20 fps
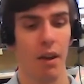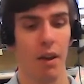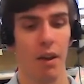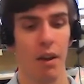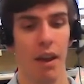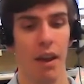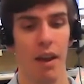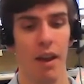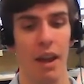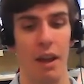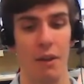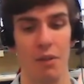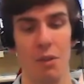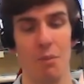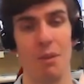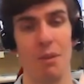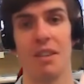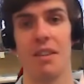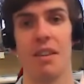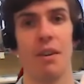if the
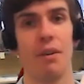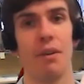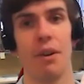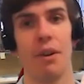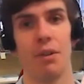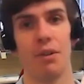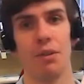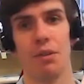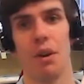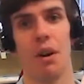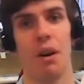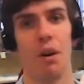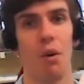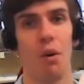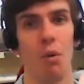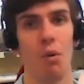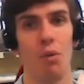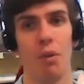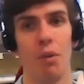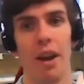materials are
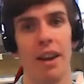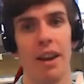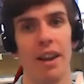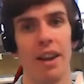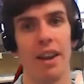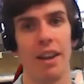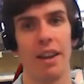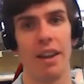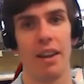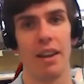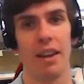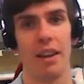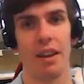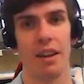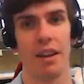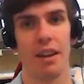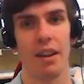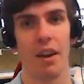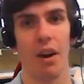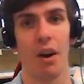already
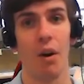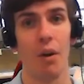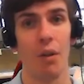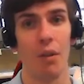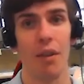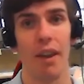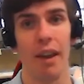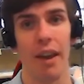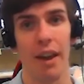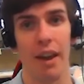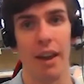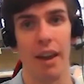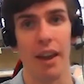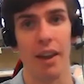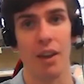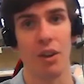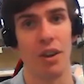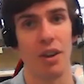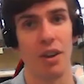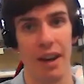on there,
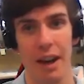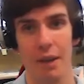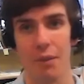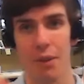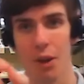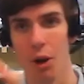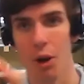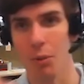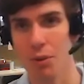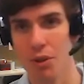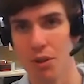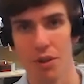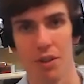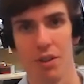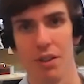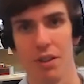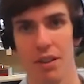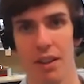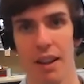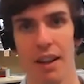you can have the option
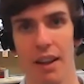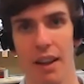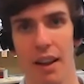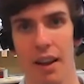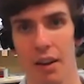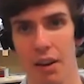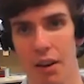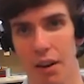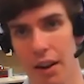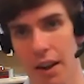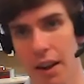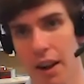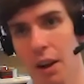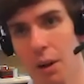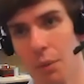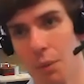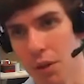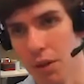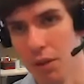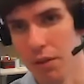to say like, oh, okay, I
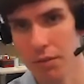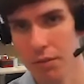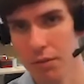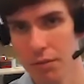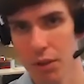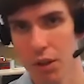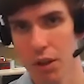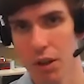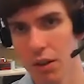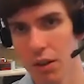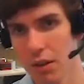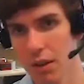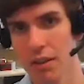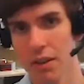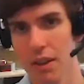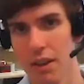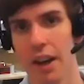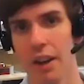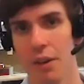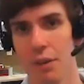want this
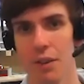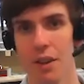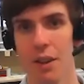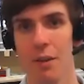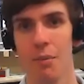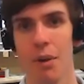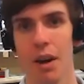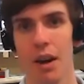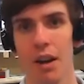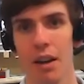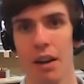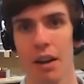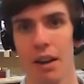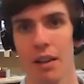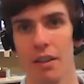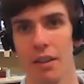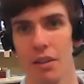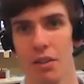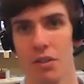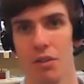kind of timber as
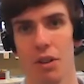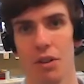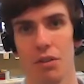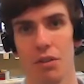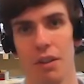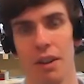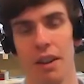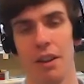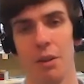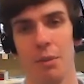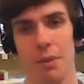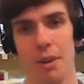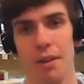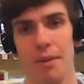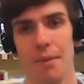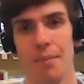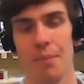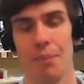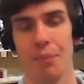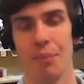this structural element.
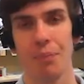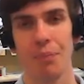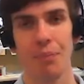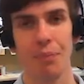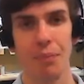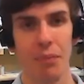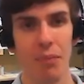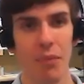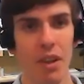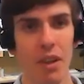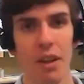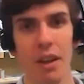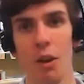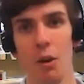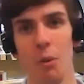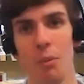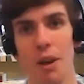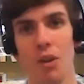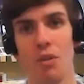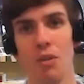It would be
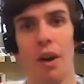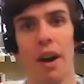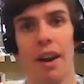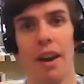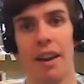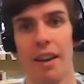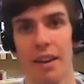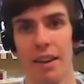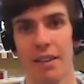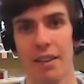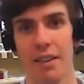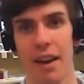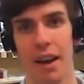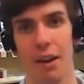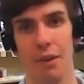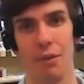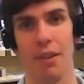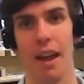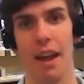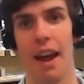great to have
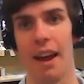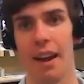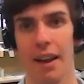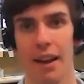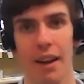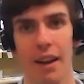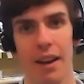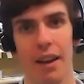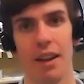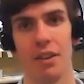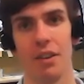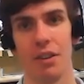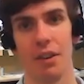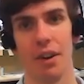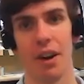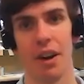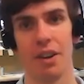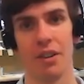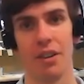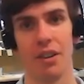that kind of
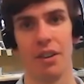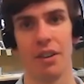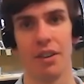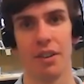integration.